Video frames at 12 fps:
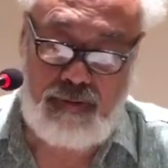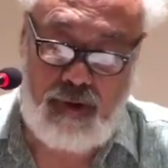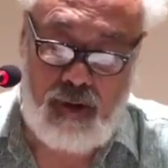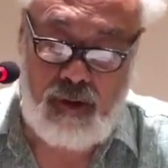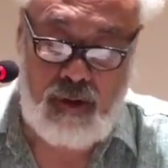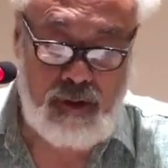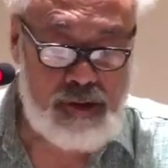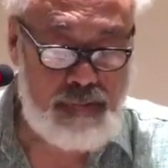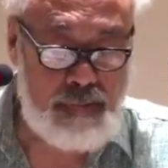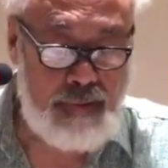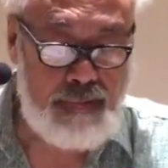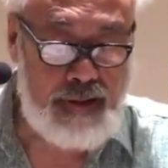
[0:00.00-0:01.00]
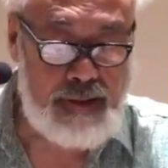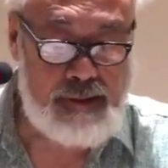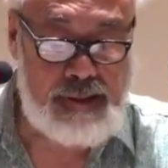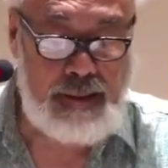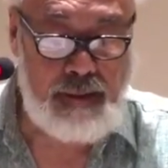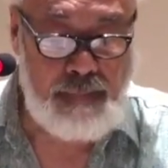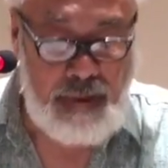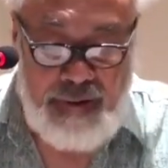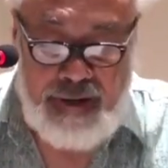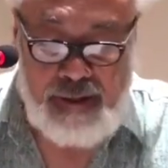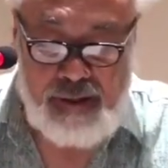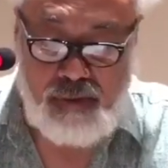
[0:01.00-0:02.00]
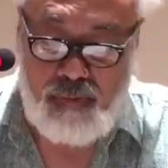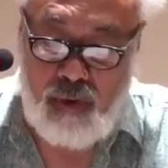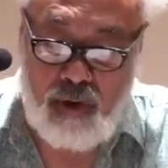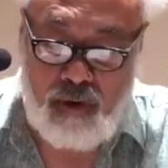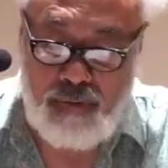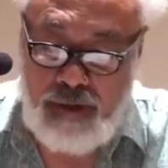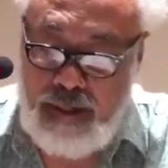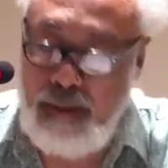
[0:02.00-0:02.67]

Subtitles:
of Holocaust memories and the memories of War of